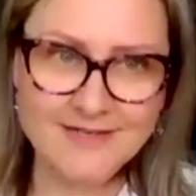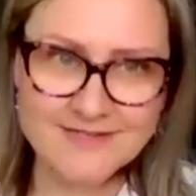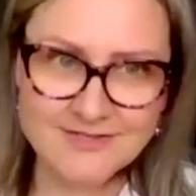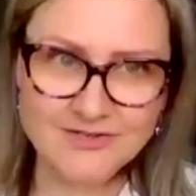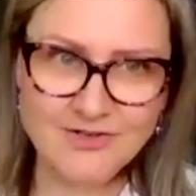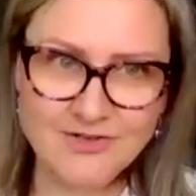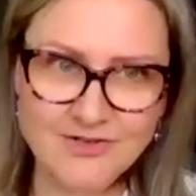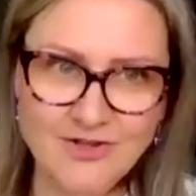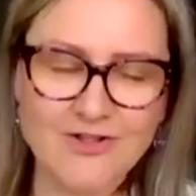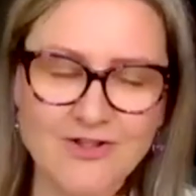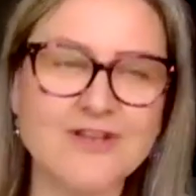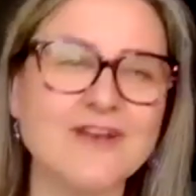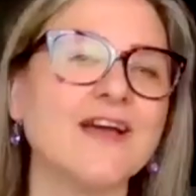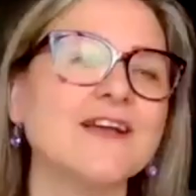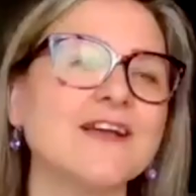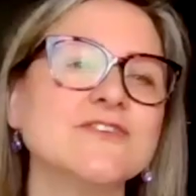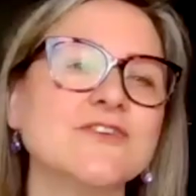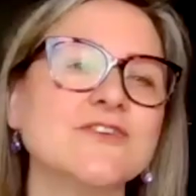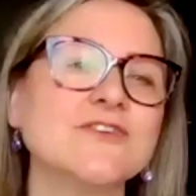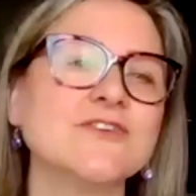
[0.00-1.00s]
As a
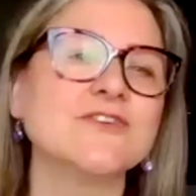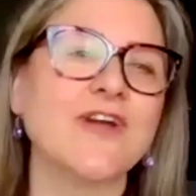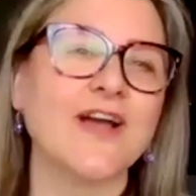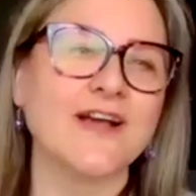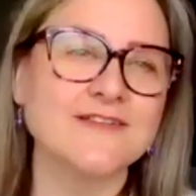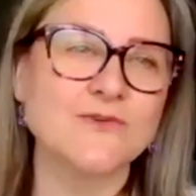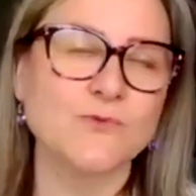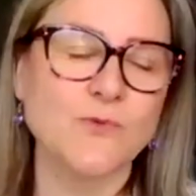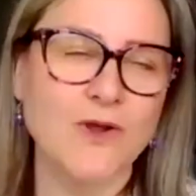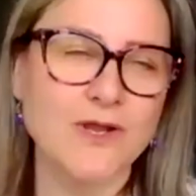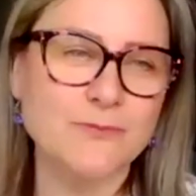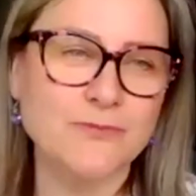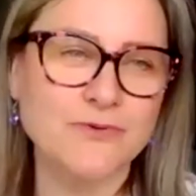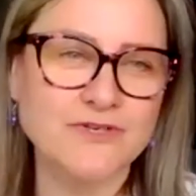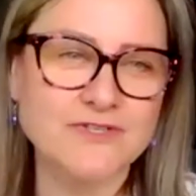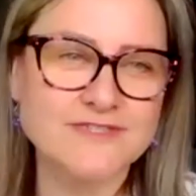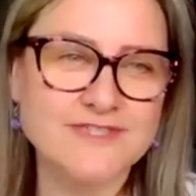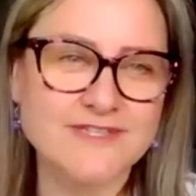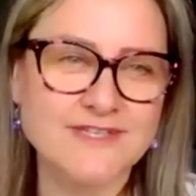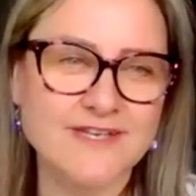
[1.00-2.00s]
colonizer, as a white
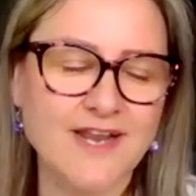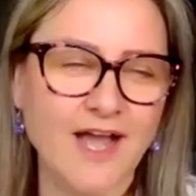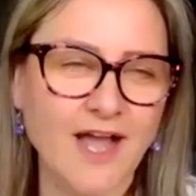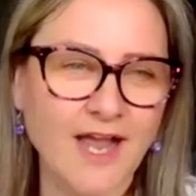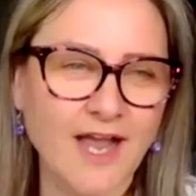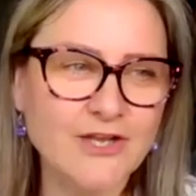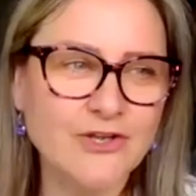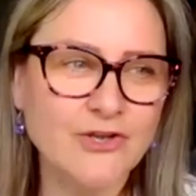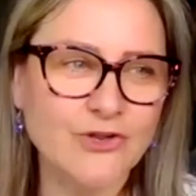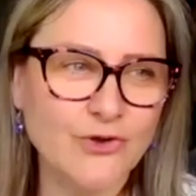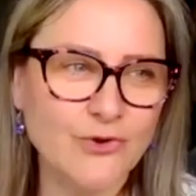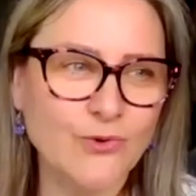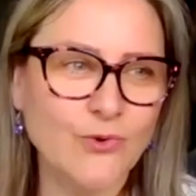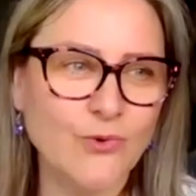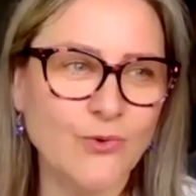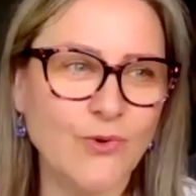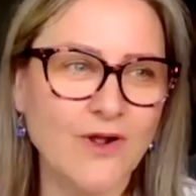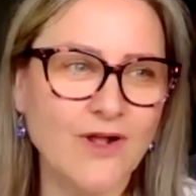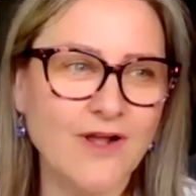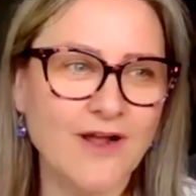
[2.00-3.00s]
person, I
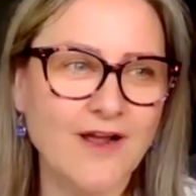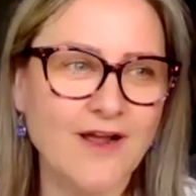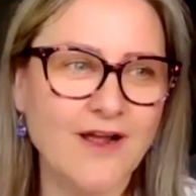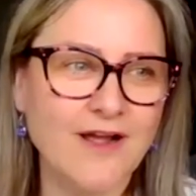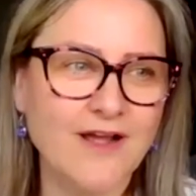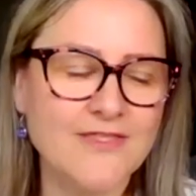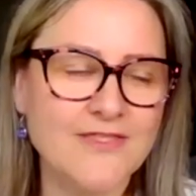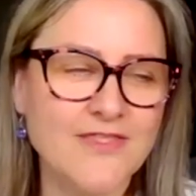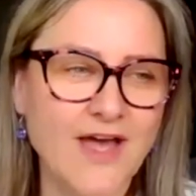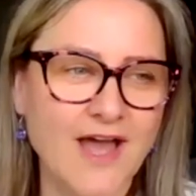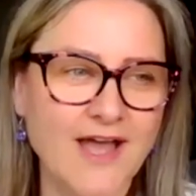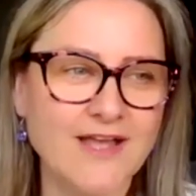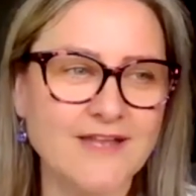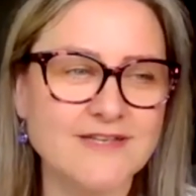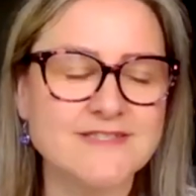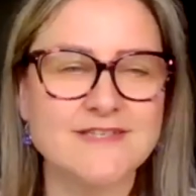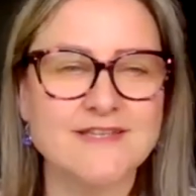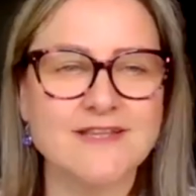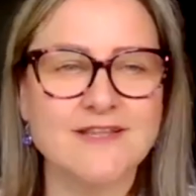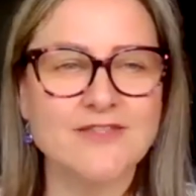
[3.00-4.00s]
know
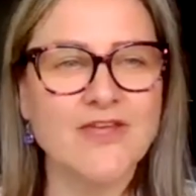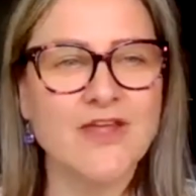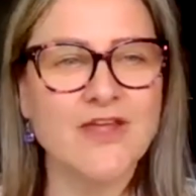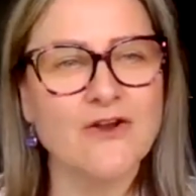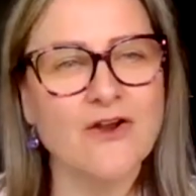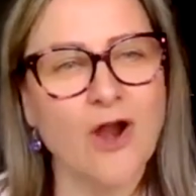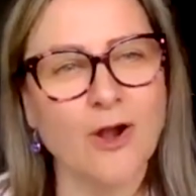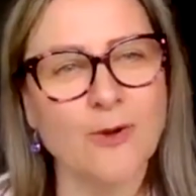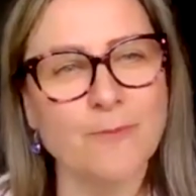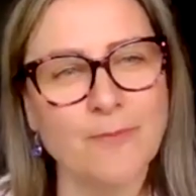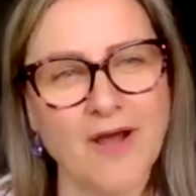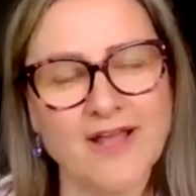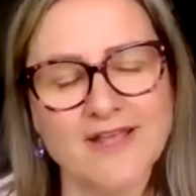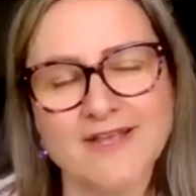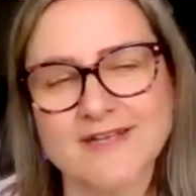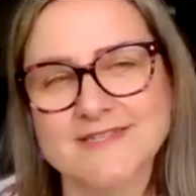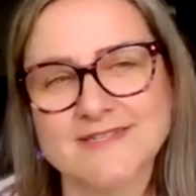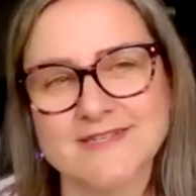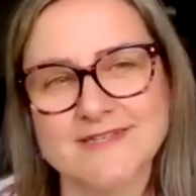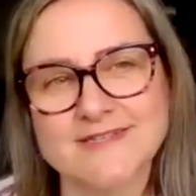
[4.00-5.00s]
that there are
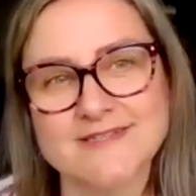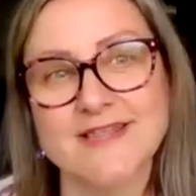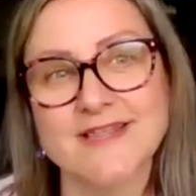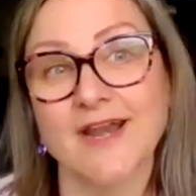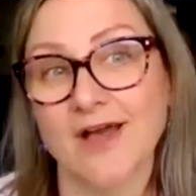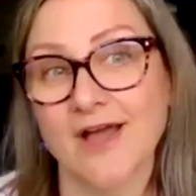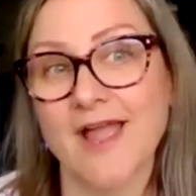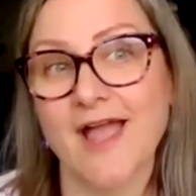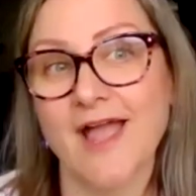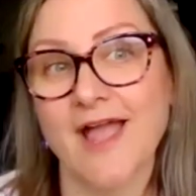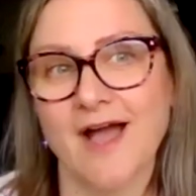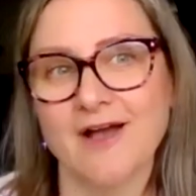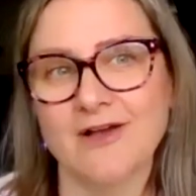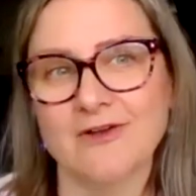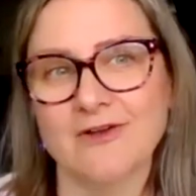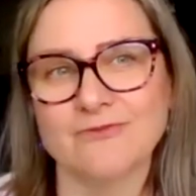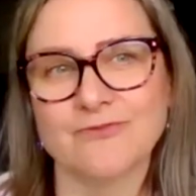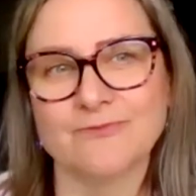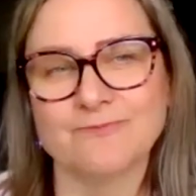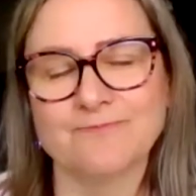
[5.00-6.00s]
biases that I
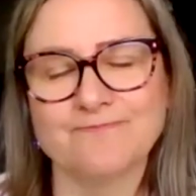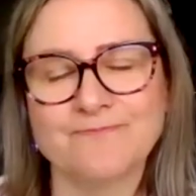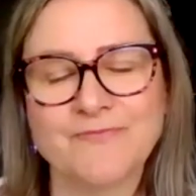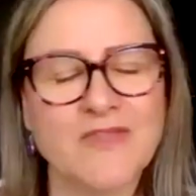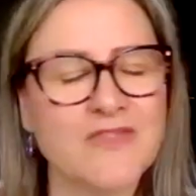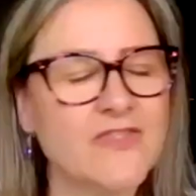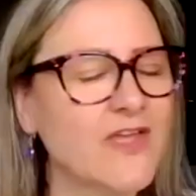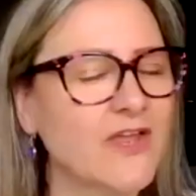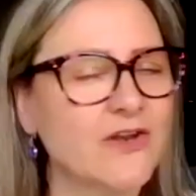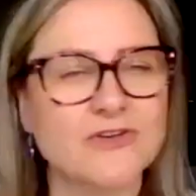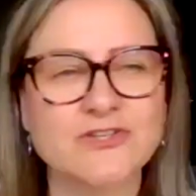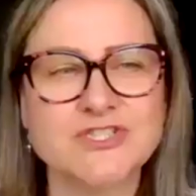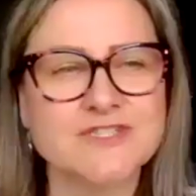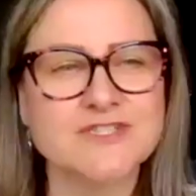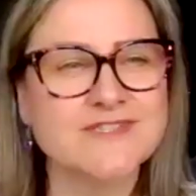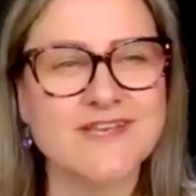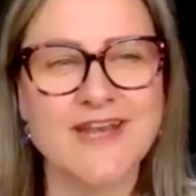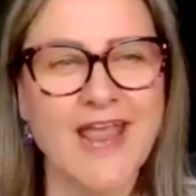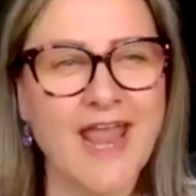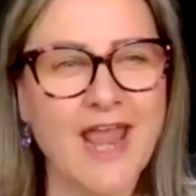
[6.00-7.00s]
have that are
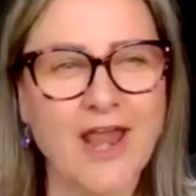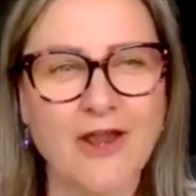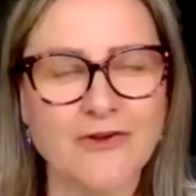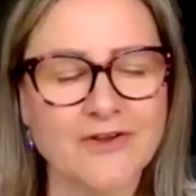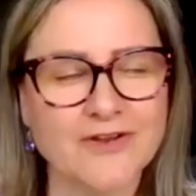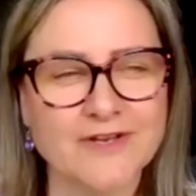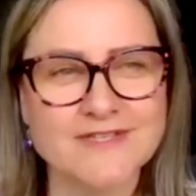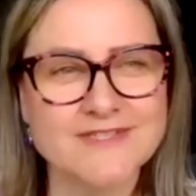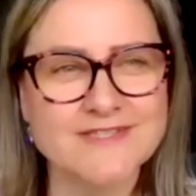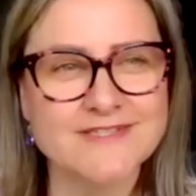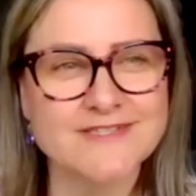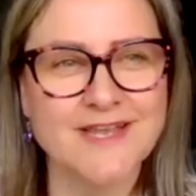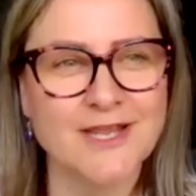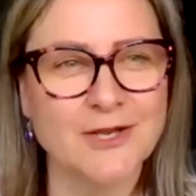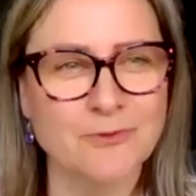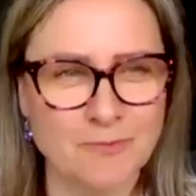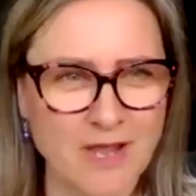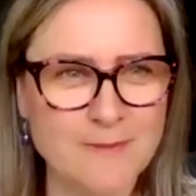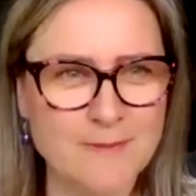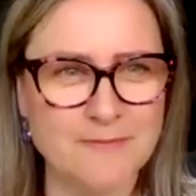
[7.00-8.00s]
just inherent
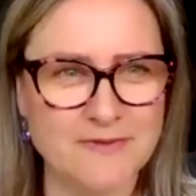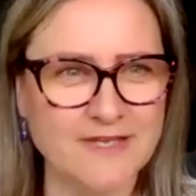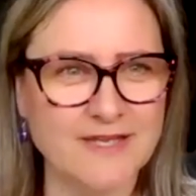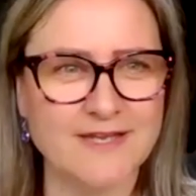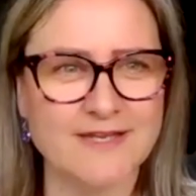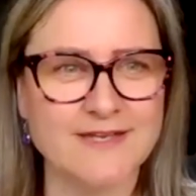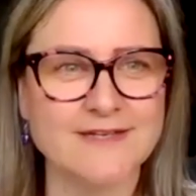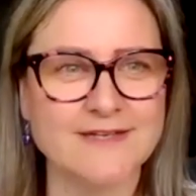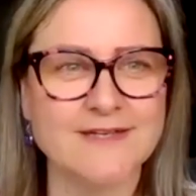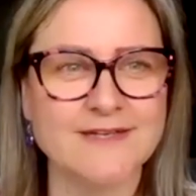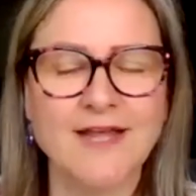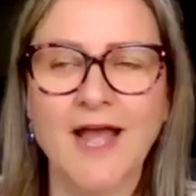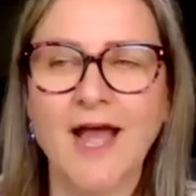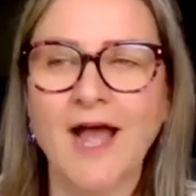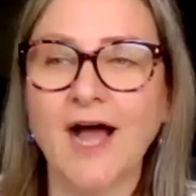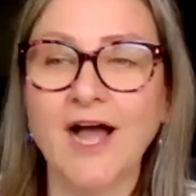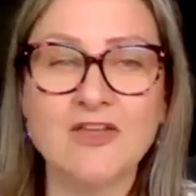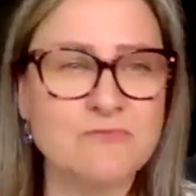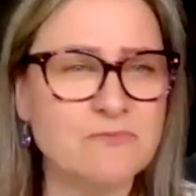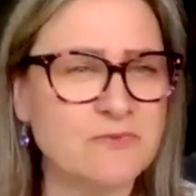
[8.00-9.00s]
in my being.
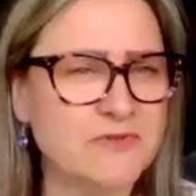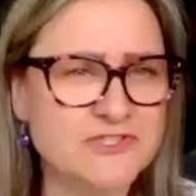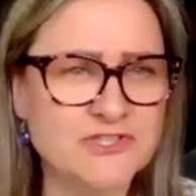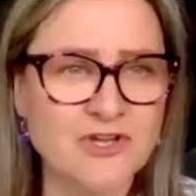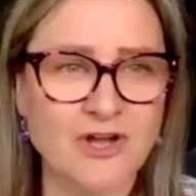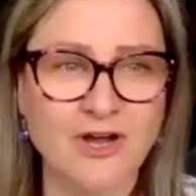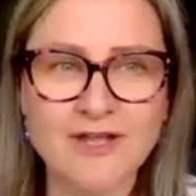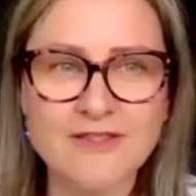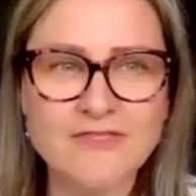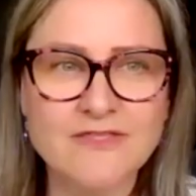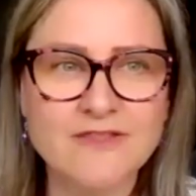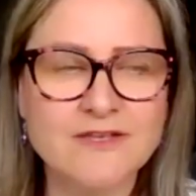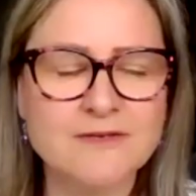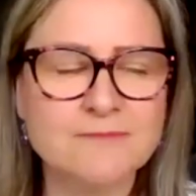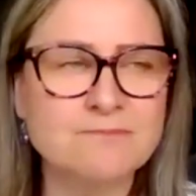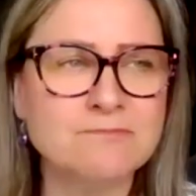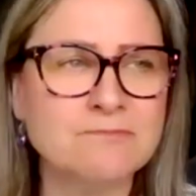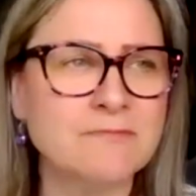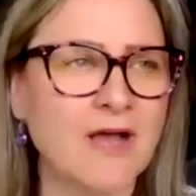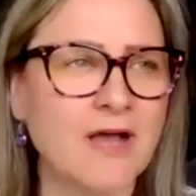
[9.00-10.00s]
I've been taught
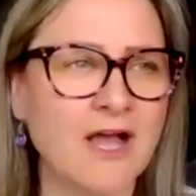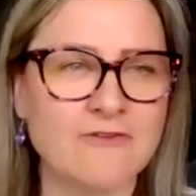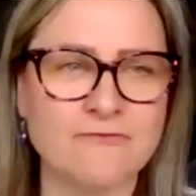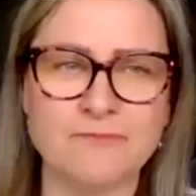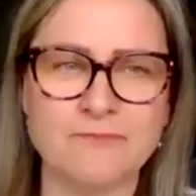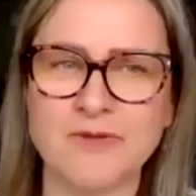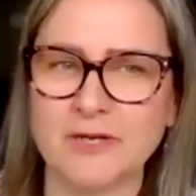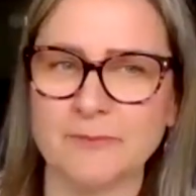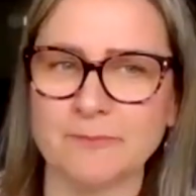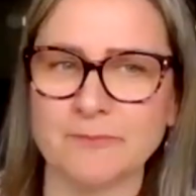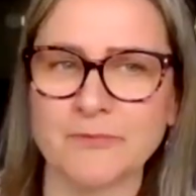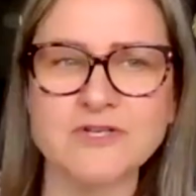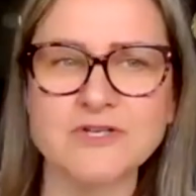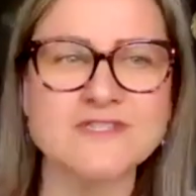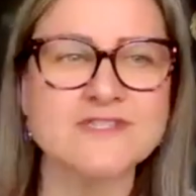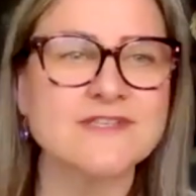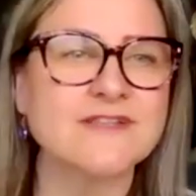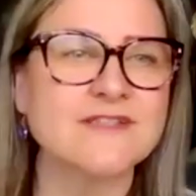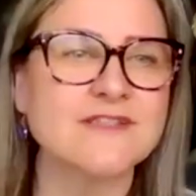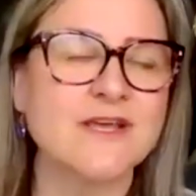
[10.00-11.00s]
them, I've been
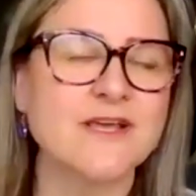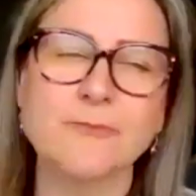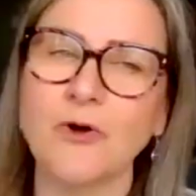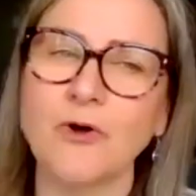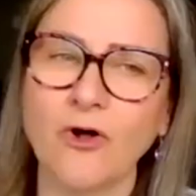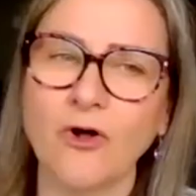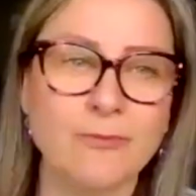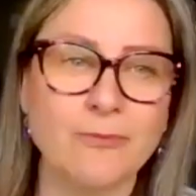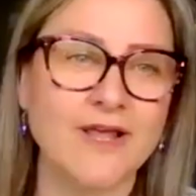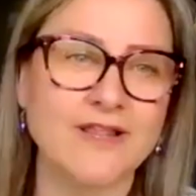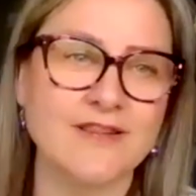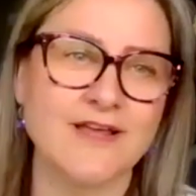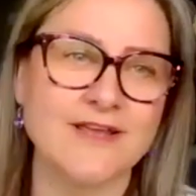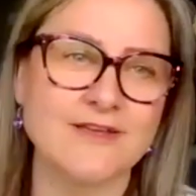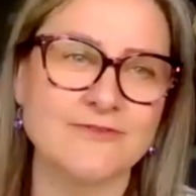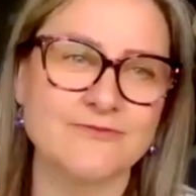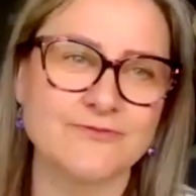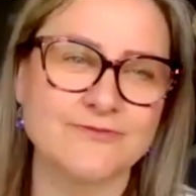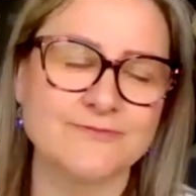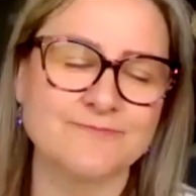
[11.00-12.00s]
immersed in them all my
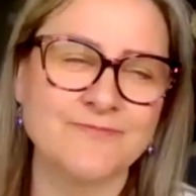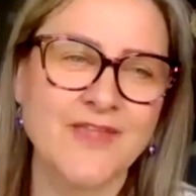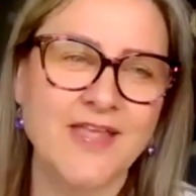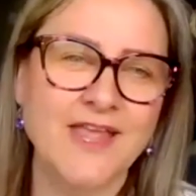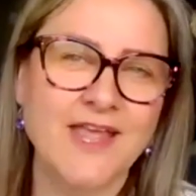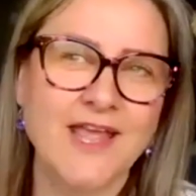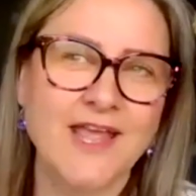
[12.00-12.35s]
life.